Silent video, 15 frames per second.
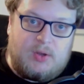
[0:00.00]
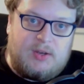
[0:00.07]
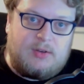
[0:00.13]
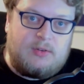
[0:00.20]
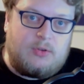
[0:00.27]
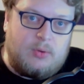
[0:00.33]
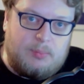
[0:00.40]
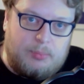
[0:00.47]

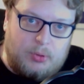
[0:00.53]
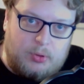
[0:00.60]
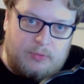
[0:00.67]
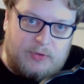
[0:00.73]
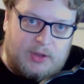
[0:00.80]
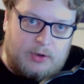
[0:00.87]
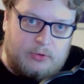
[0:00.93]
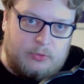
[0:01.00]
doing Blue
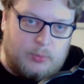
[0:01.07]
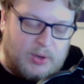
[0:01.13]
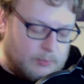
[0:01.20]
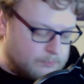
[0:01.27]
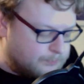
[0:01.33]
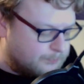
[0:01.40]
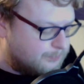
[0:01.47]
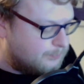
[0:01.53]
Veil as
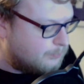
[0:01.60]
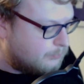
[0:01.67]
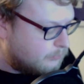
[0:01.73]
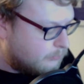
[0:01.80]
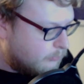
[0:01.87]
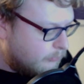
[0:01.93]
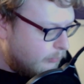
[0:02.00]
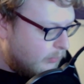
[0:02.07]
well.
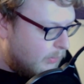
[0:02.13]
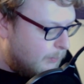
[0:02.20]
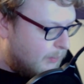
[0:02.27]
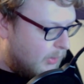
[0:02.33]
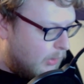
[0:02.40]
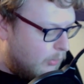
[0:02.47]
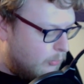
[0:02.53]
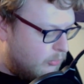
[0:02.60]

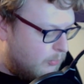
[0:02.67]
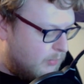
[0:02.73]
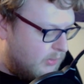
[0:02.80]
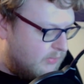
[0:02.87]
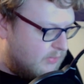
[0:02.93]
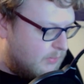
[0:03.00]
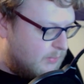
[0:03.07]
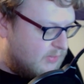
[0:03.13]
But ultimately
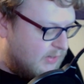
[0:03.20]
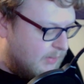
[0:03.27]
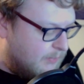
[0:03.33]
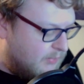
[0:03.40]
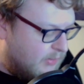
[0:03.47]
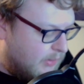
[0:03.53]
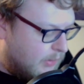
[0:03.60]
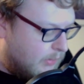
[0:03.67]
Summerset
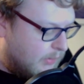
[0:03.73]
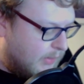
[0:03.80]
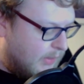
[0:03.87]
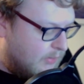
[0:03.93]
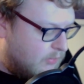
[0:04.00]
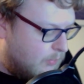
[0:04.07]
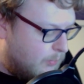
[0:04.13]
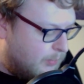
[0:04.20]
MTR,
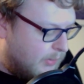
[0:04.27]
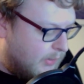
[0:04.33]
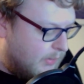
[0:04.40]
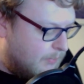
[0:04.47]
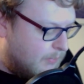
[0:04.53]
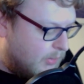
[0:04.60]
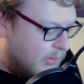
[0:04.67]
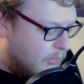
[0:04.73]
getting to
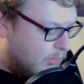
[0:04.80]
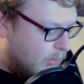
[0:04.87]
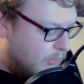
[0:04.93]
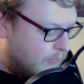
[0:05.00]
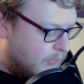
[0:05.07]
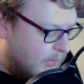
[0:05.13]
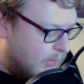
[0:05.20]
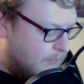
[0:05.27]
play
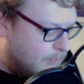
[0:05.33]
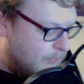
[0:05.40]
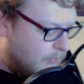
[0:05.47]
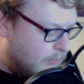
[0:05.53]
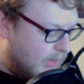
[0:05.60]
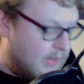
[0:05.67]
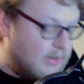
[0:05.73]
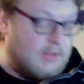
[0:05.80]
Minecraft again,
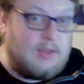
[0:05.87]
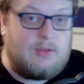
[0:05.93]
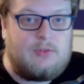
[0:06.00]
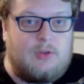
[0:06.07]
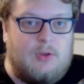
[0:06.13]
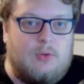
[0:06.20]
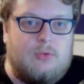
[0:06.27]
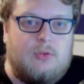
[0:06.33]
any
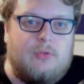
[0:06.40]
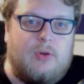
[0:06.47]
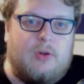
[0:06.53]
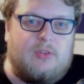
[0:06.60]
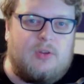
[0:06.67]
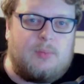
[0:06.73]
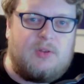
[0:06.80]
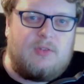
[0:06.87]
excuse as far
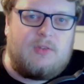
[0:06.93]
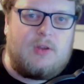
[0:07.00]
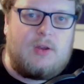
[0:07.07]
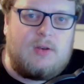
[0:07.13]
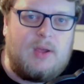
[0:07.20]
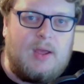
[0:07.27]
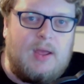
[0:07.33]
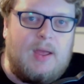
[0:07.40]
as I'm
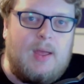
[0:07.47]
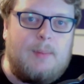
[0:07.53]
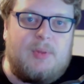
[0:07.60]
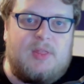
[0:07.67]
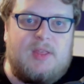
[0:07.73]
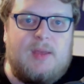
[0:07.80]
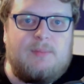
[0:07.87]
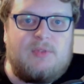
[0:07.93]
concerned.
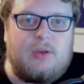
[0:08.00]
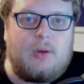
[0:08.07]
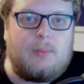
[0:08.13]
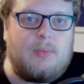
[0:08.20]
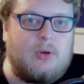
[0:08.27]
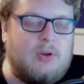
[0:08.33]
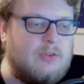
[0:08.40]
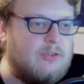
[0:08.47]
But the MTR
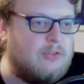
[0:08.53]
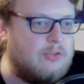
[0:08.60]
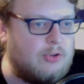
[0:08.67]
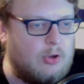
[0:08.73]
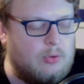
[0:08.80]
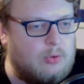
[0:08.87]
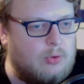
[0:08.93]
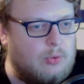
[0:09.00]
mod is
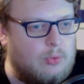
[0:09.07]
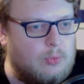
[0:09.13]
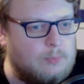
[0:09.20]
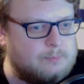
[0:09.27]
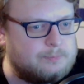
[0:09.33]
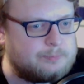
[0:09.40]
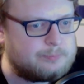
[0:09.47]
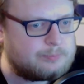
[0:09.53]
so cool.
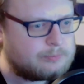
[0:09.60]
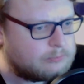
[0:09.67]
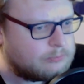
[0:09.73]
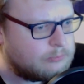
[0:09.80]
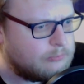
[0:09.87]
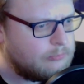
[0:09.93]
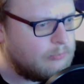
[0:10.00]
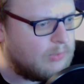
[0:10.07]

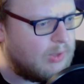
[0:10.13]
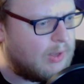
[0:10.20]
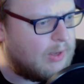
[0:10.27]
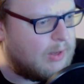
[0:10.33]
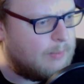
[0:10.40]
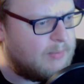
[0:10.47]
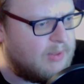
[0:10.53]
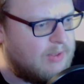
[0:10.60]

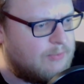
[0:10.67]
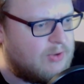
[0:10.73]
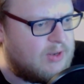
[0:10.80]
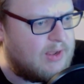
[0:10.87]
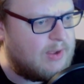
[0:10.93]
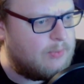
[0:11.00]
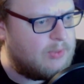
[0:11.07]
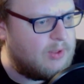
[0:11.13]
Even
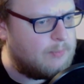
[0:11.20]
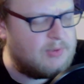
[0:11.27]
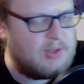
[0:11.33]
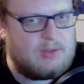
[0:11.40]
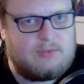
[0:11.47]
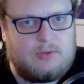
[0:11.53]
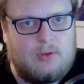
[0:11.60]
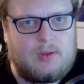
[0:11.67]
now, the
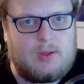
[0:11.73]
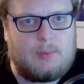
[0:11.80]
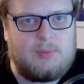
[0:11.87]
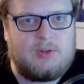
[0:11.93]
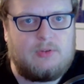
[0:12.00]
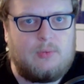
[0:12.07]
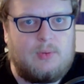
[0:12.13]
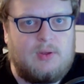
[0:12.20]
updates that are
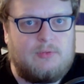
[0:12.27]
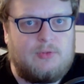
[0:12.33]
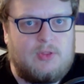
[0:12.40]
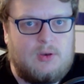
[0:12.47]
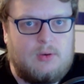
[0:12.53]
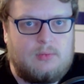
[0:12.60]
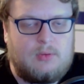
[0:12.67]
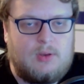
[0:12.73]
coming to it for
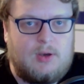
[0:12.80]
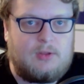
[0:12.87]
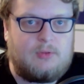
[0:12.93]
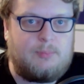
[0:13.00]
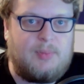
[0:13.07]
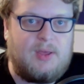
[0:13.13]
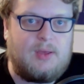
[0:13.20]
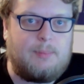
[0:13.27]
the next
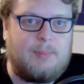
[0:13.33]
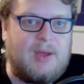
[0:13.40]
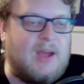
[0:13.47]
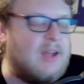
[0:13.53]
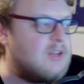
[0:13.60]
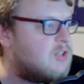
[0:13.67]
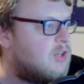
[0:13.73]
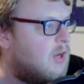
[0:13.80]
big
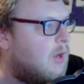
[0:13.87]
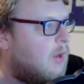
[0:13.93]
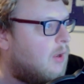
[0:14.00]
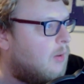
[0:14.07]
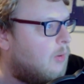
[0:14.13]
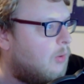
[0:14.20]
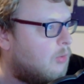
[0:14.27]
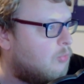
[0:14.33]
patch
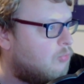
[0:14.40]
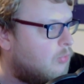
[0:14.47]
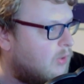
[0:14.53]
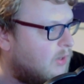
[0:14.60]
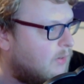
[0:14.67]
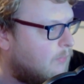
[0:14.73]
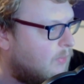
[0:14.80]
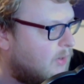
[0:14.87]
look
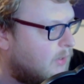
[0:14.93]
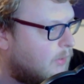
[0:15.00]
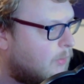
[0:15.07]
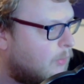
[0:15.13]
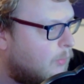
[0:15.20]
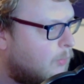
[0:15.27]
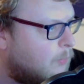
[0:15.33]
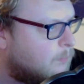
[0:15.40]
really, really
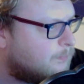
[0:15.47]
cool.